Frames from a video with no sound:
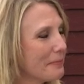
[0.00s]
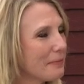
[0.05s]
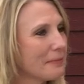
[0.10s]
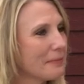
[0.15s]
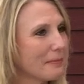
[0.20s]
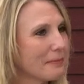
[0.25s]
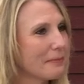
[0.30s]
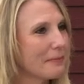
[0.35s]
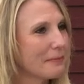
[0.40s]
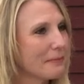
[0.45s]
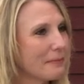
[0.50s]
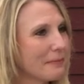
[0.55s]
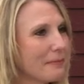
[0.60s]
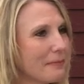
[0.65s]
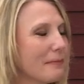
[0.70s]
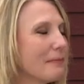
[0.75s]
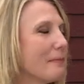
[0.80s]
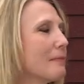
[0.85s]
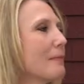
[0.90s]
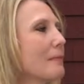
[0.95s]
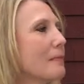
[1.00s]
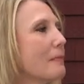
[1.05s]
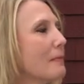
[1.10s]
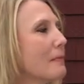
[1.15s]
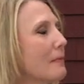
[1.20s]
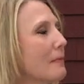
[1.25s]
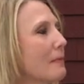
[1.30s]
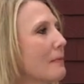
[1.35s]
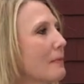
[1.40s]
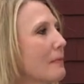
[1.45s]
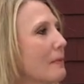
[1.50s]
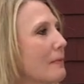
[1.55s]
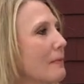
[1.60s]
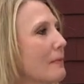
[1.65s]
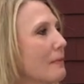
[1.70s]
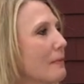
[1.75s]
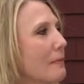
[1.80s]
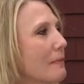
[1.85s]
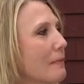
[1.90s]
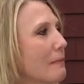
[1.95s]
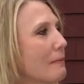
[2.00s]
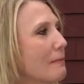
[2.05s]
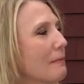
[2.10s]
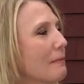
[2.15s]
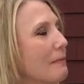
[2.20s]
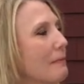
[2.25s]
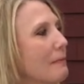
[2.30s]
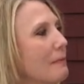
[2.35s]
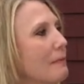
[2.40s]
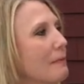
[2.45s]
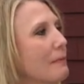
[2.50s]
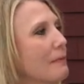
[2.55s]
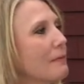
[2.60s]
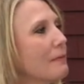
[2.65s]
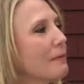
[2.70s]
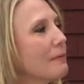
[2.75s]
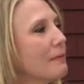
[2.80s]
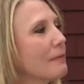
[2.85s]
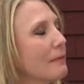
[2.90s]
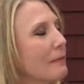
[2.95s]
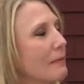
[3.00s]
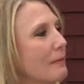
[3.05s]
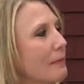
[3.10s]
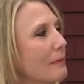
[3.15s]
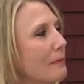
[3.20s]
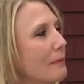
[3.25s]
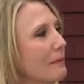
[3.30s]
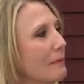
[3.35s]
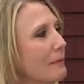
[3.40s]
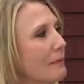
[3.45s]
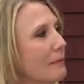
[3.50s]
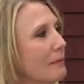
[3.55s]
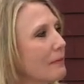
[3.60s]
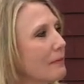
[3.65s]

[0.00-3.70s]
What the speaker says: The person shown says nothing.